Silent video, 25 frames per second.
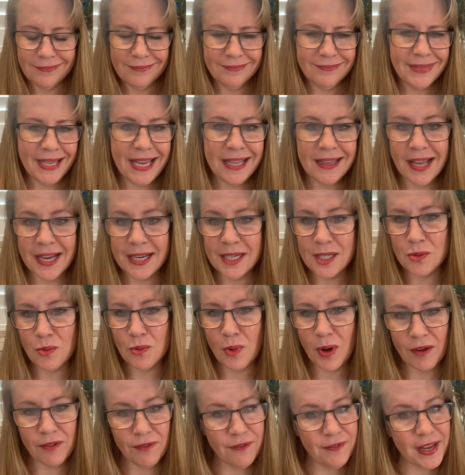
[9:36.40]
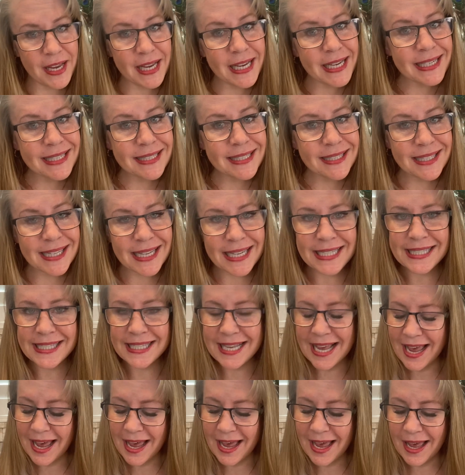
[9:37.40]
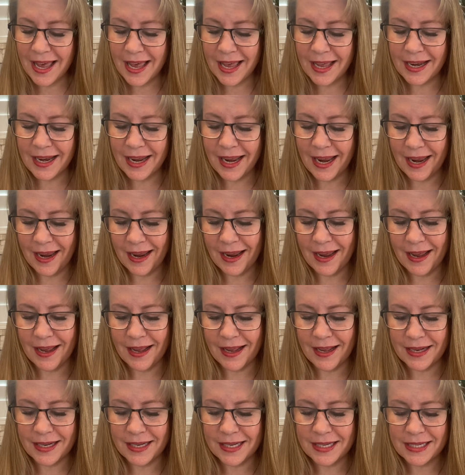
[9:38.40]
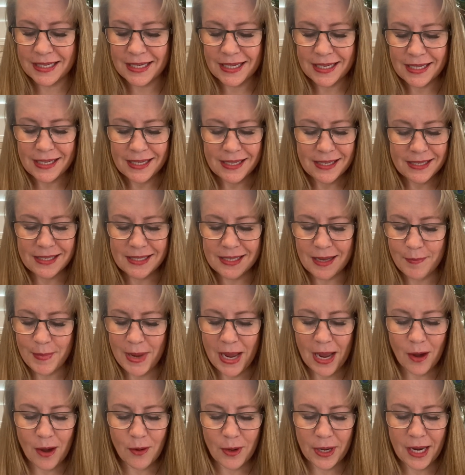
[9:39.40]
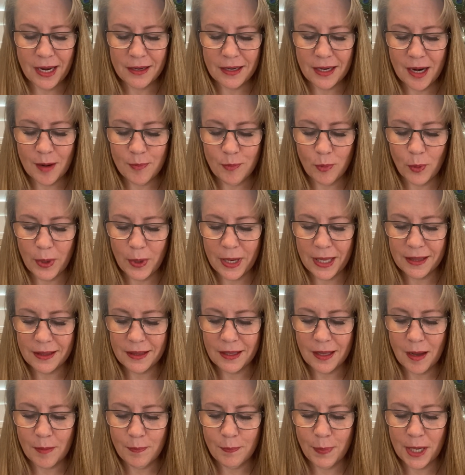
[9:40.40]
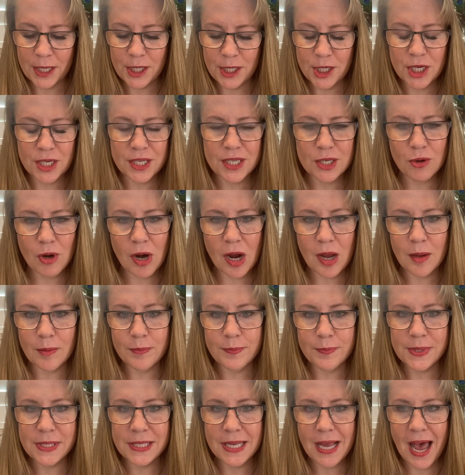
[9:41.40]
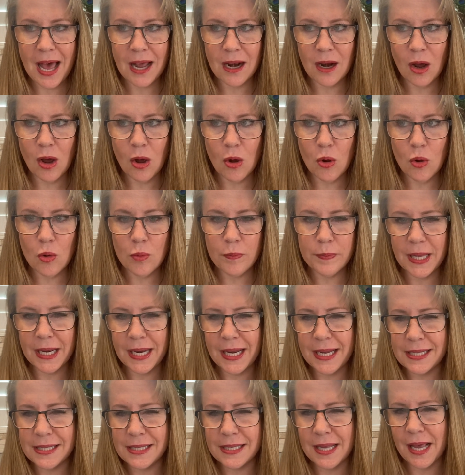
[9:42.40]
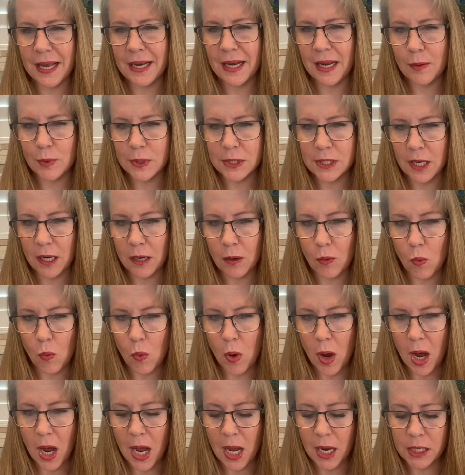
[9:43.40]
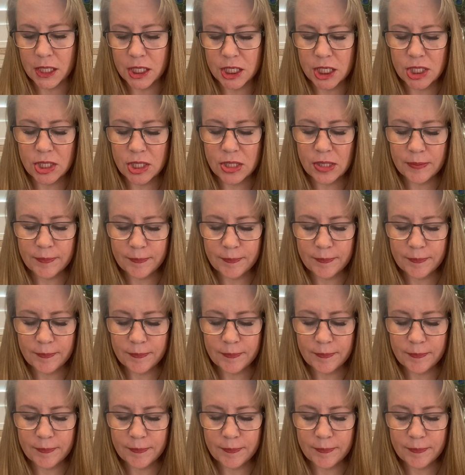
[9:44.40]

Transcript: He liked to wear figs, he said, and somehow he ended up with a bunch of scrubs at home that he said he was going to wash.